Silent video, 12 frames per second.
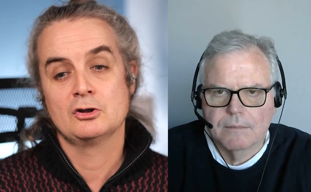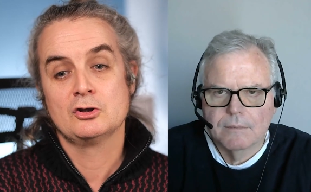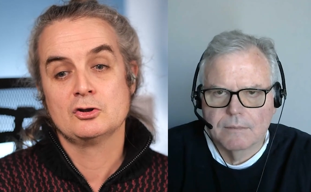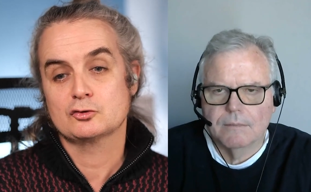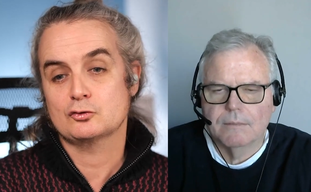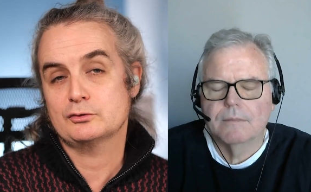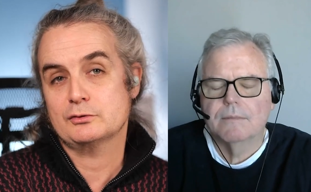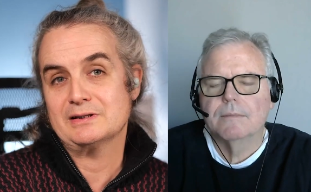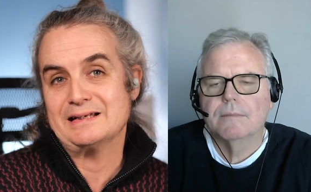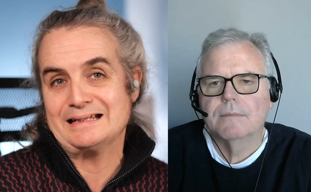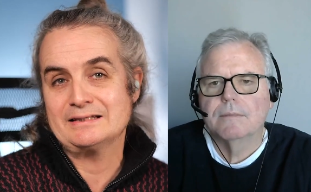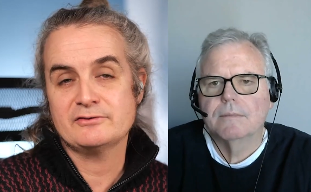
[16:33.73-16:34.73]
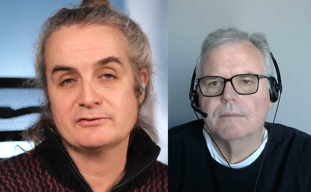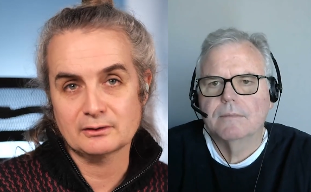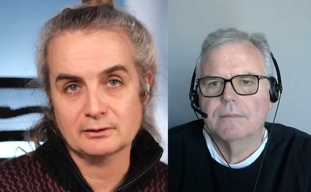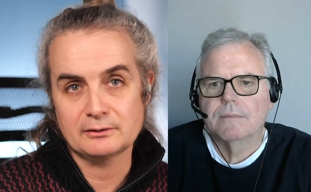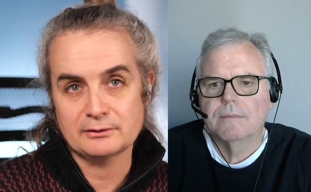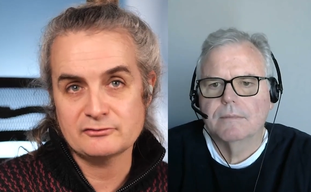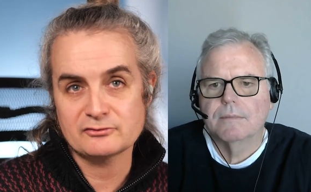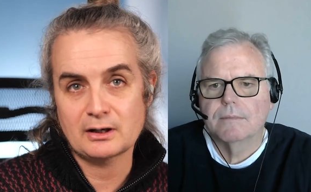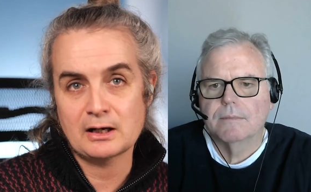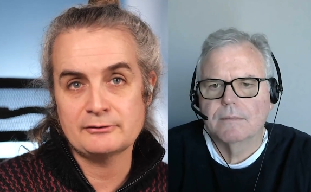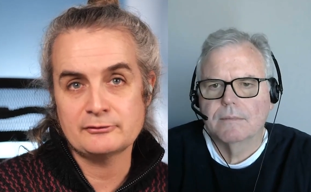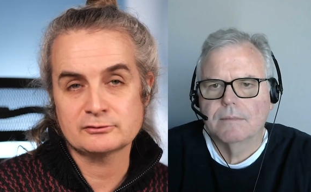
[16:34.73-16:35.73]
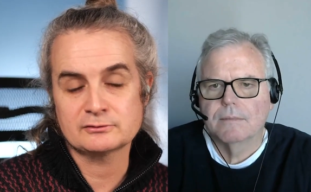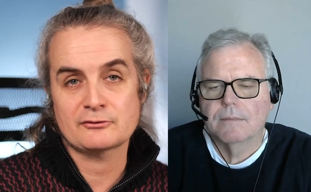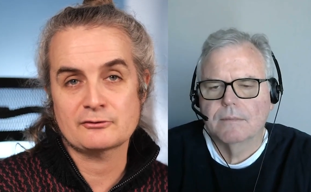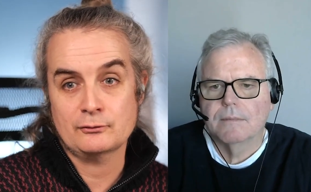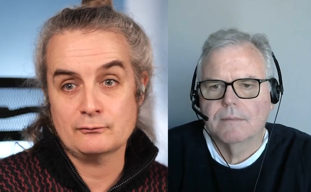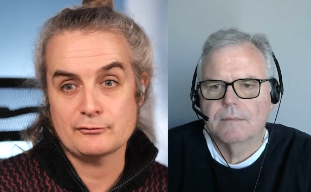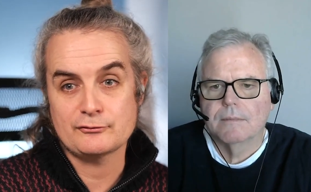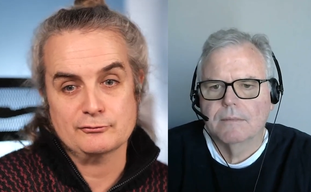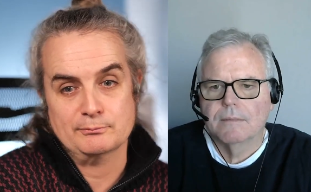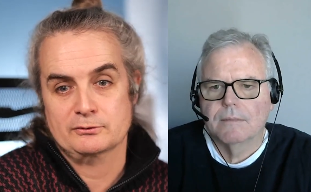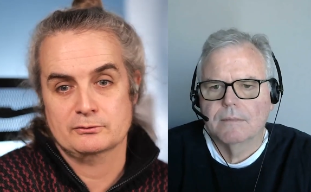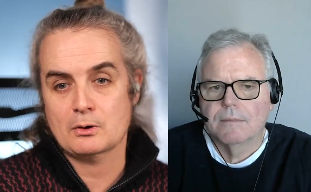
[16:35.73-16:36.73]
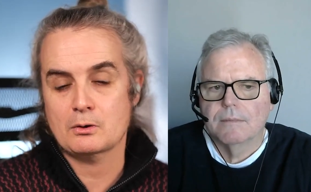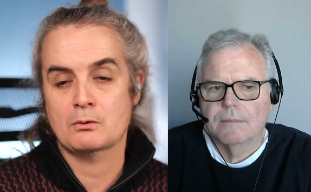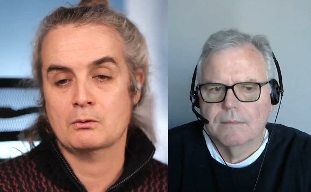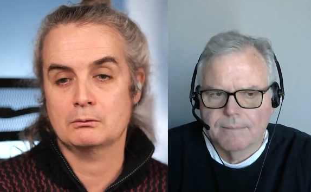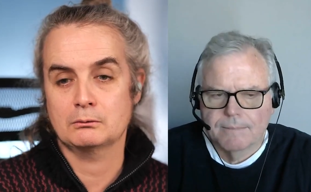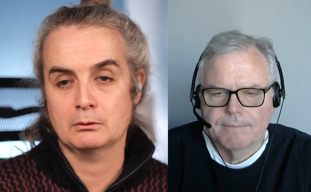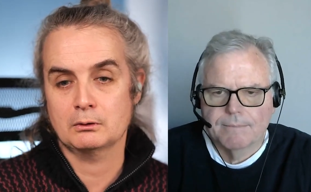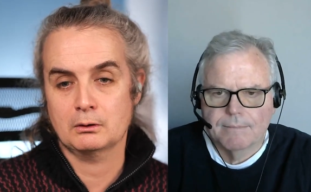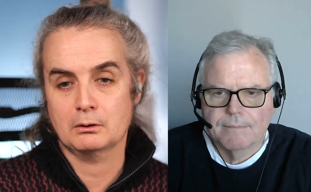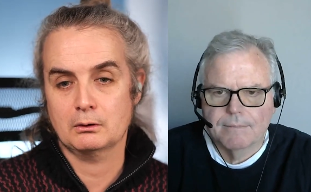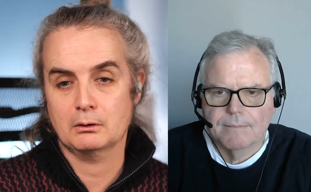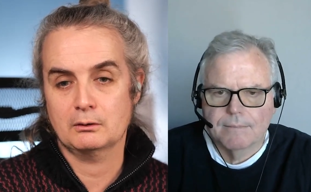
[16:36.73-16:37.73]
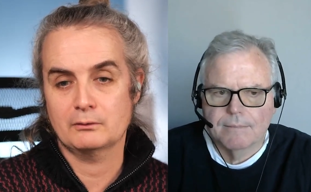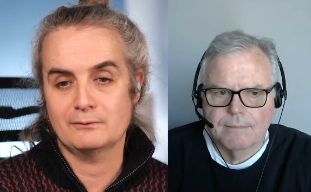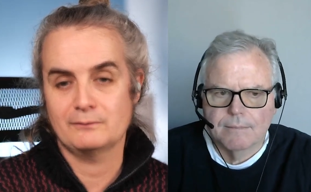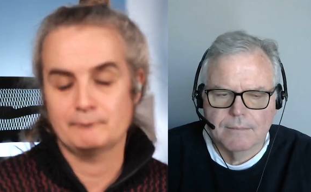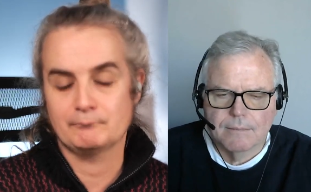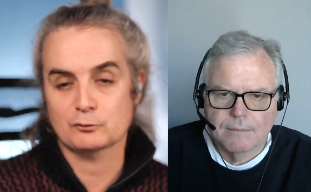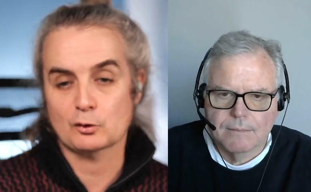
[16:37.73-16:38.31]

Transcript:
Speaker 1: So mm. these are these are additional services, but the whole the